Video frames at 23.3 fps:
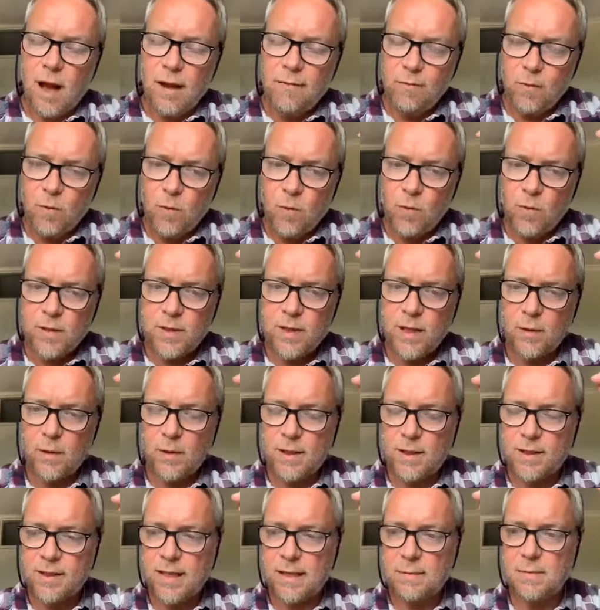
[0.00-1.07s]
I've also, at
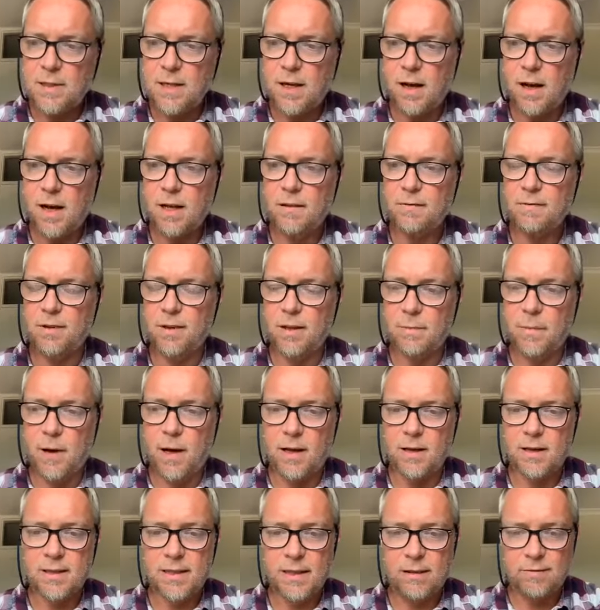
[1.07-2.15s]
the same time, for the
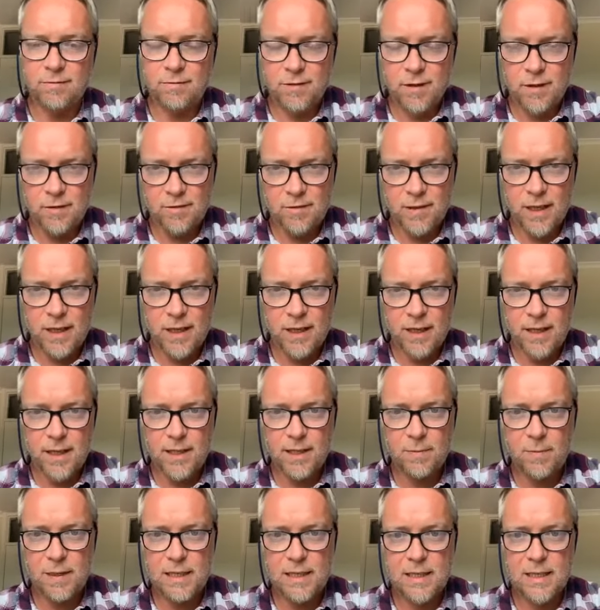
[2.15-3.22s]
past, say, 15
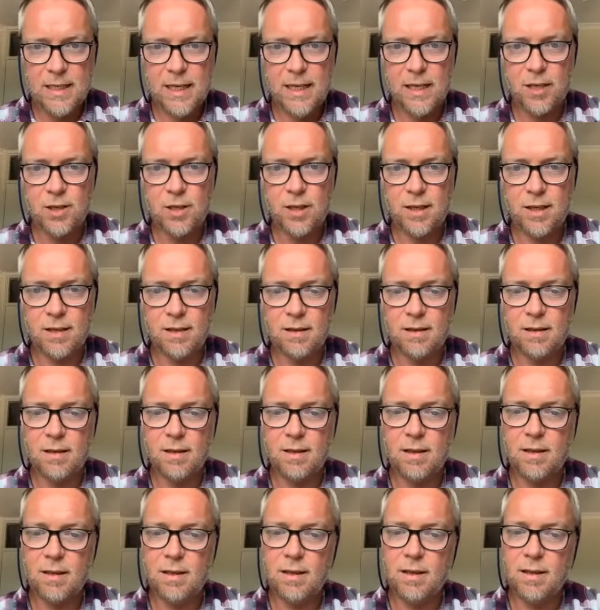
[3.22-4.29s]
years, been teaching
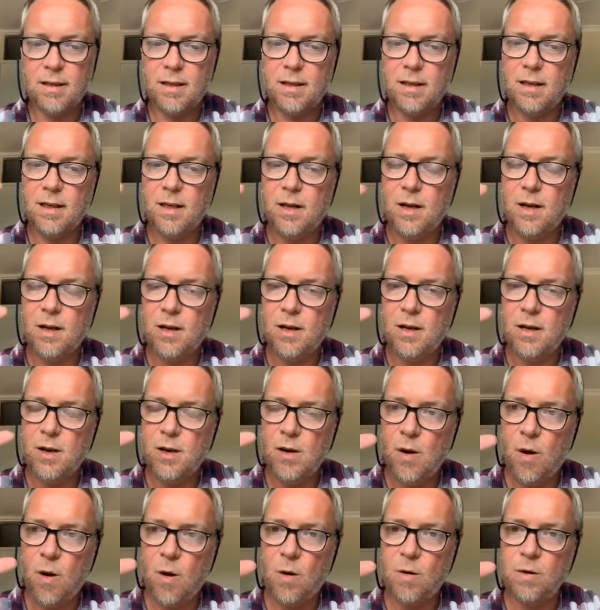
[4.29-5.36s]

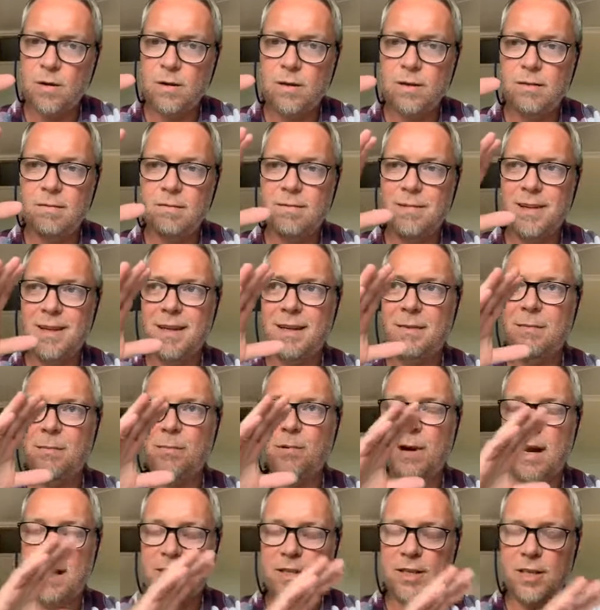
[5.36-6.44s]
non
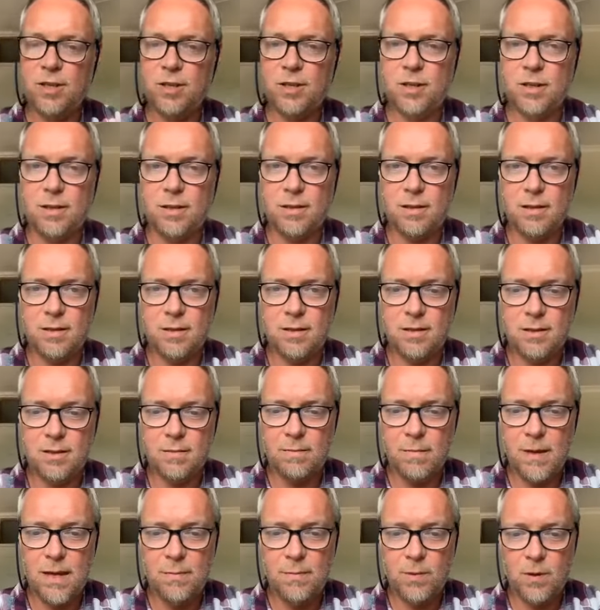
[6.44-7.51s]
practitioners,
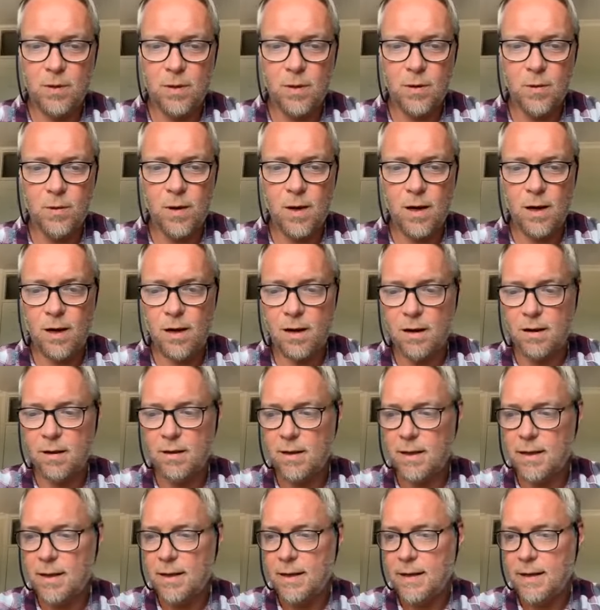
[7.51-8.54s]
people who are